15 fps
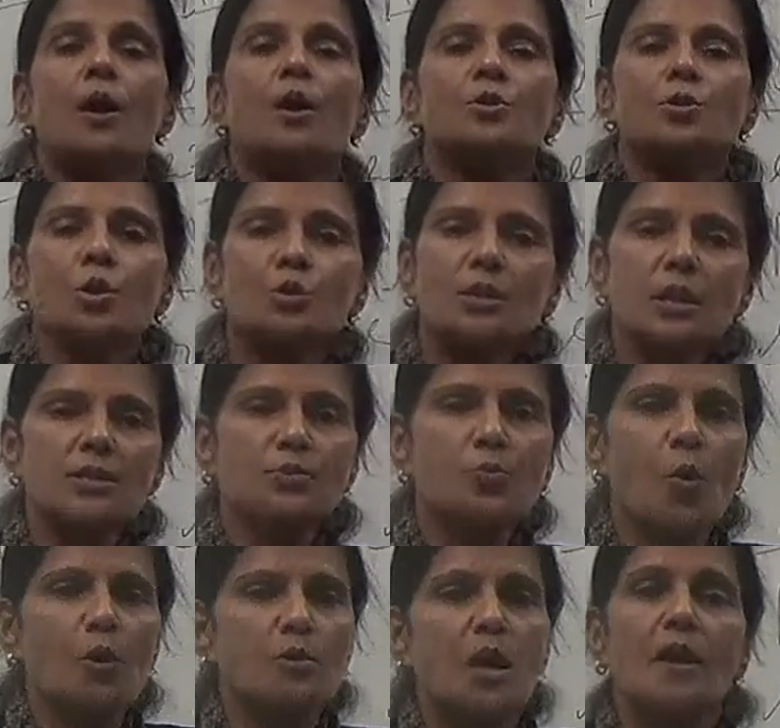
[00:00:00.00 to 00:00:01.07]
So this
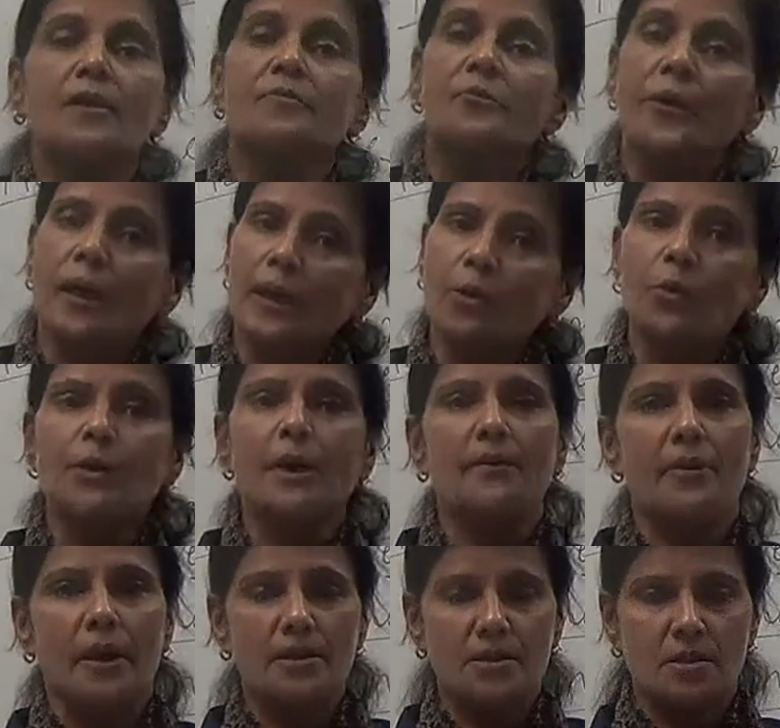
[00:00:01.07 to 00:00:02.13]
was a very good
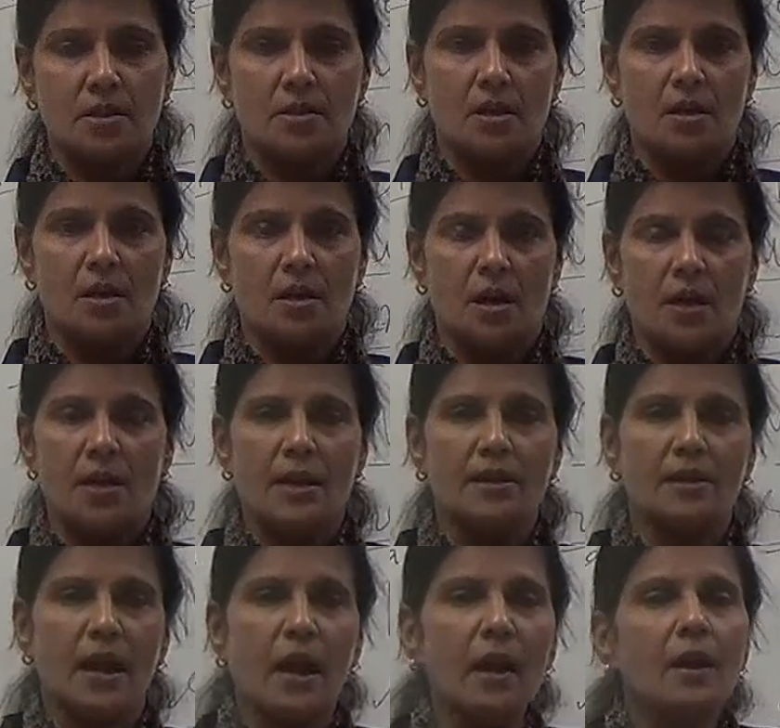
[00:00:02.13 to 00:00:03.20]
event uh, in
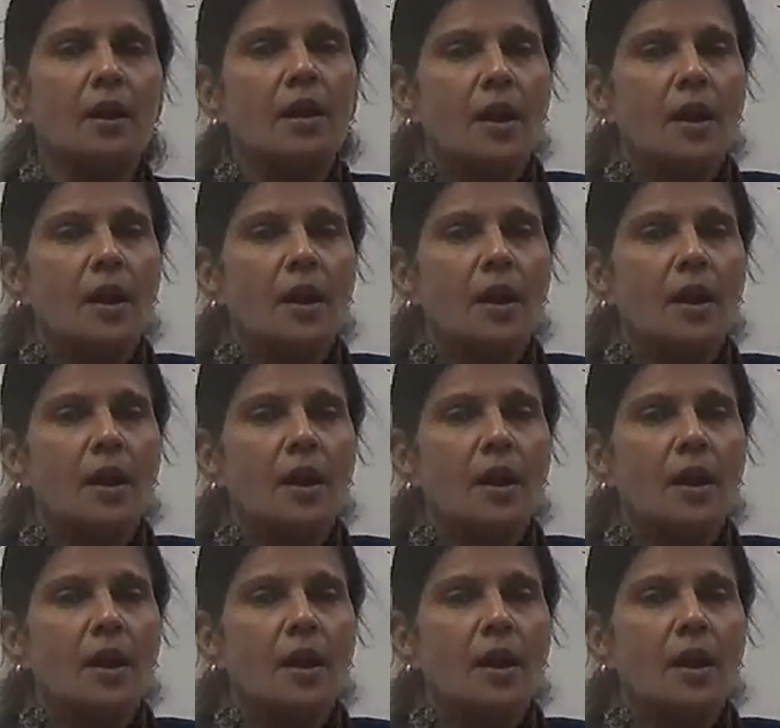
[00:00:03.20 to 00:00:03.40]
India.